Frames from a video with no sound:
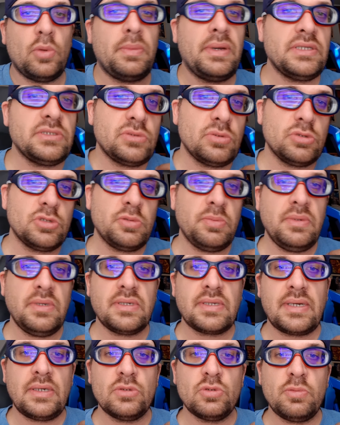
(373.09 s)
My social
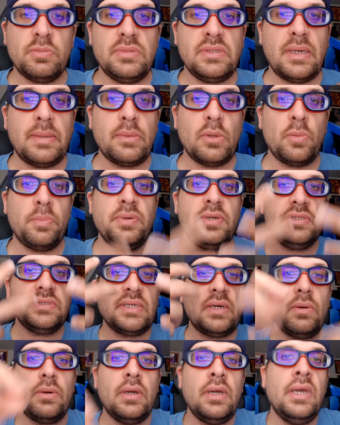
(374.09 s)
media accounts will be down below. Peace
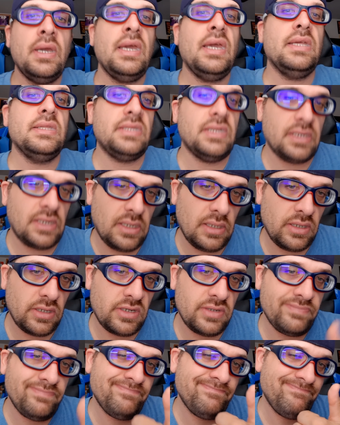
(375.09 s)
out and take care.